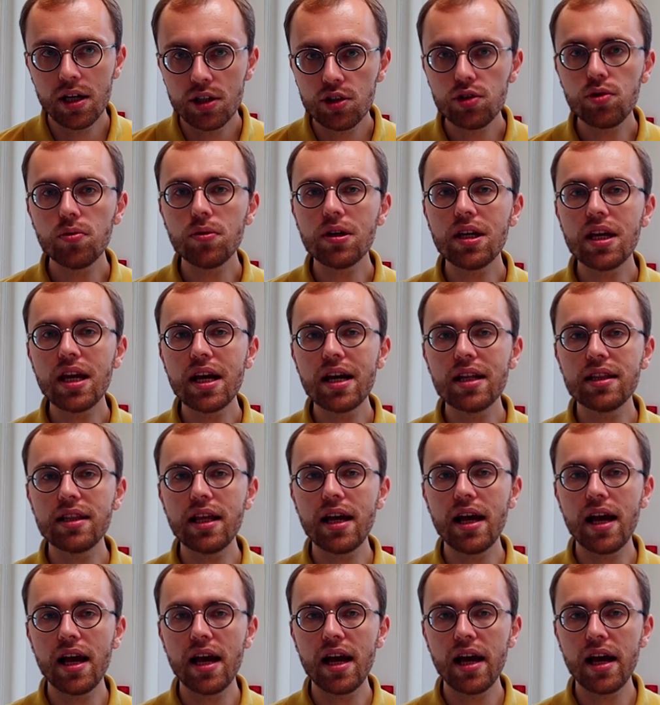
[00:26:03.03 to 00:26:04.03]
To
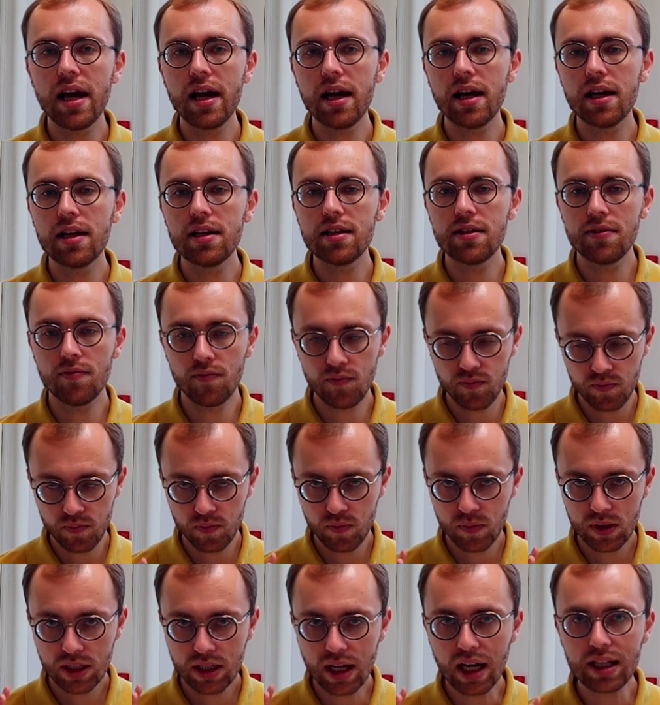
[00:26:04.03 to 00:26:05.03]
get a
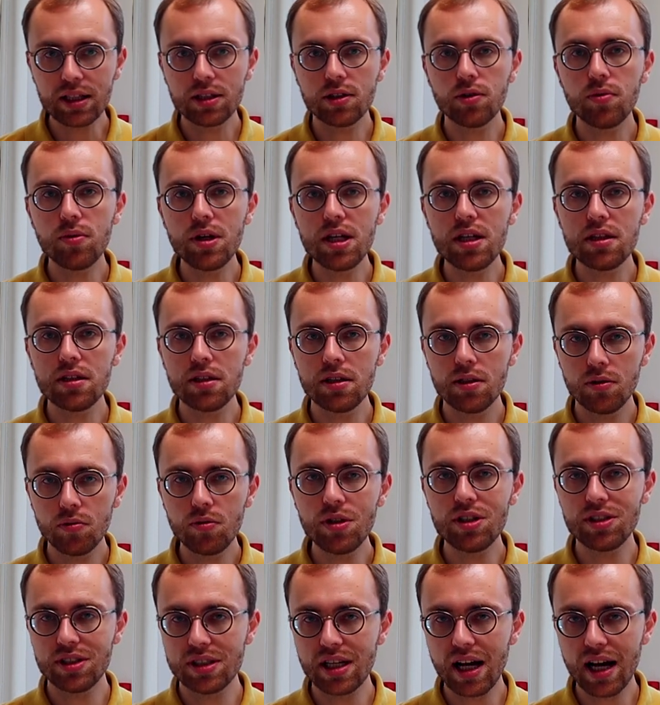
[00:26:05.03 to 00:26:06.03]
concrete
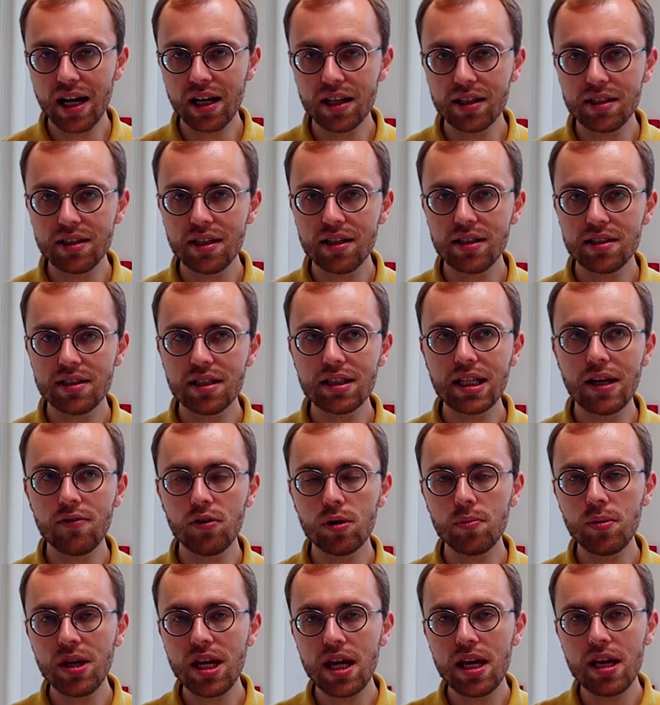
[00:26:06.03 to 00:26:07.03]
result that I will
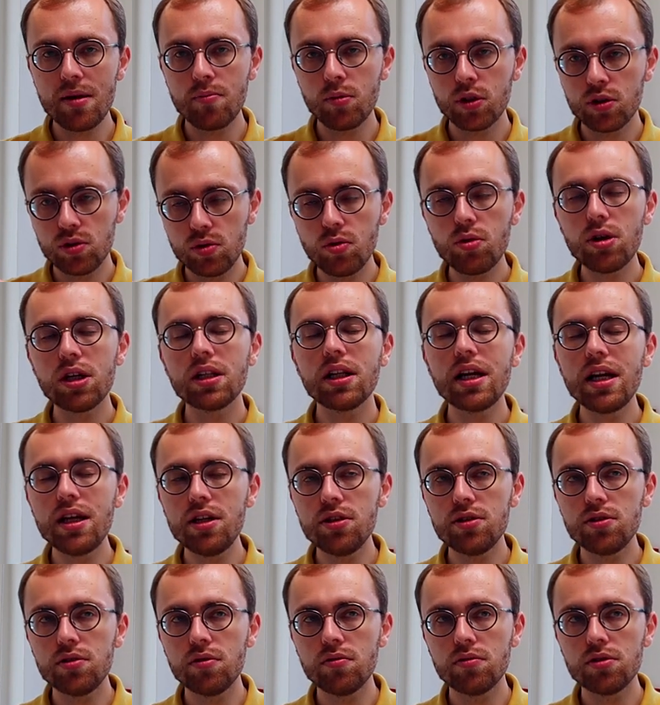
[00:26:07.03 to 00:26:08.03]
be able to
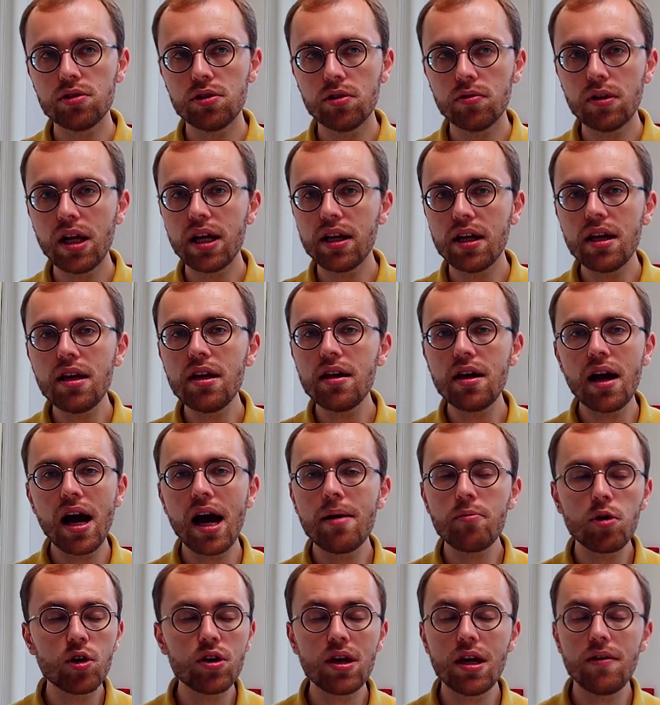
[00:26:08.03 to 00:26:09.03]
relate to. So like,
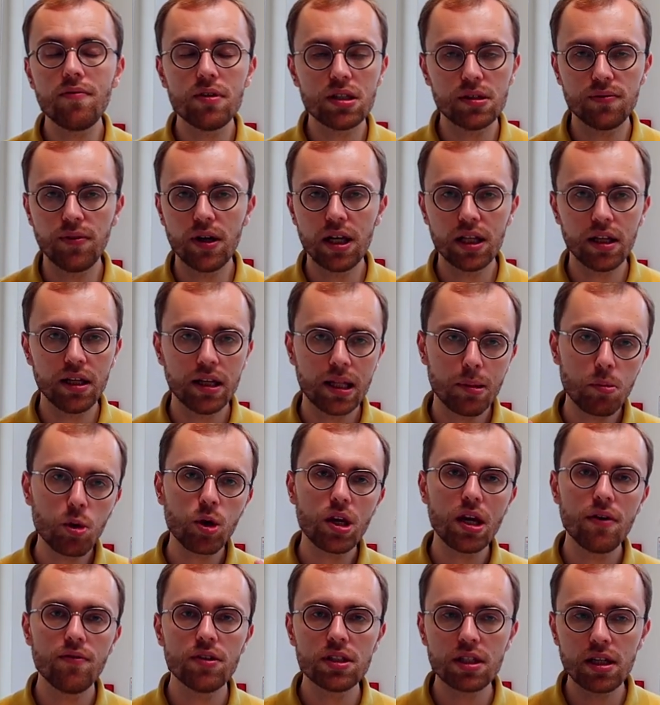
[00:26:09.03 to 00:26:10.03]
I'm okay with failing, I'm
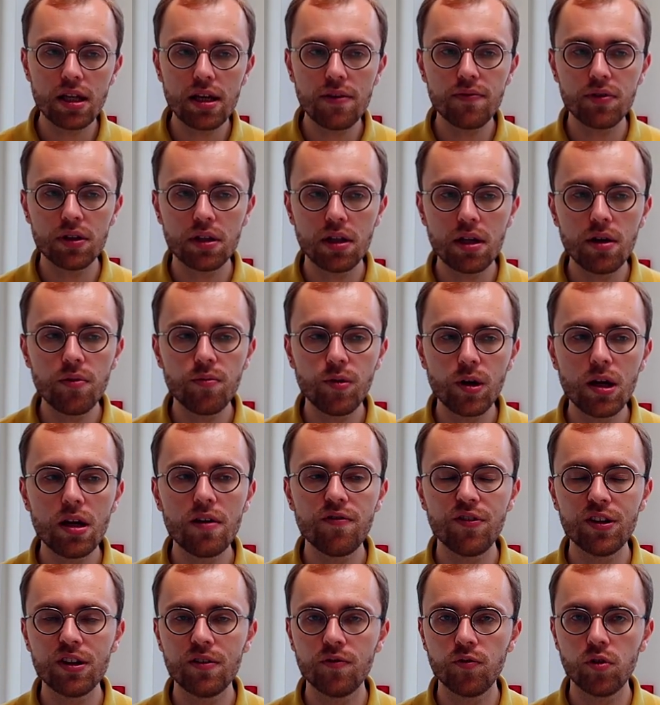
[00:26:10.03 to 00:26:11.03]
okay with it
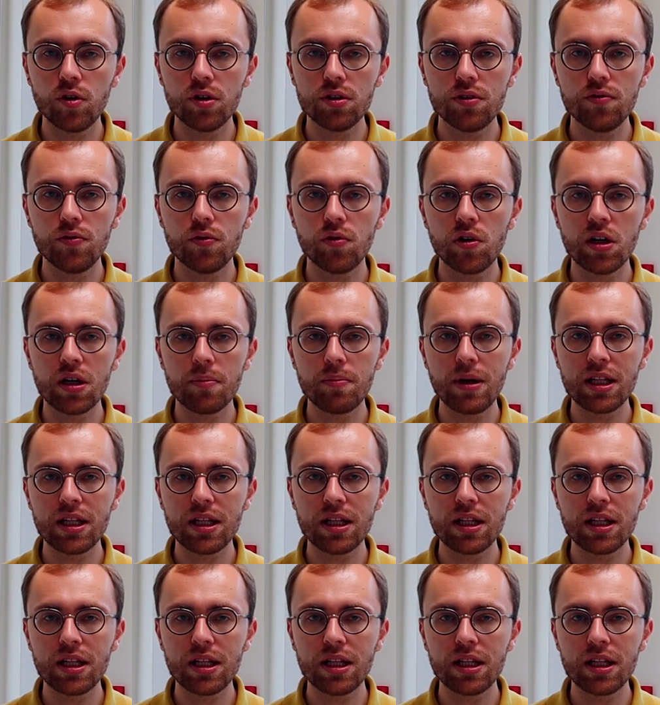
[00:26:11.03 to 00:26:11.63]
if it won't work.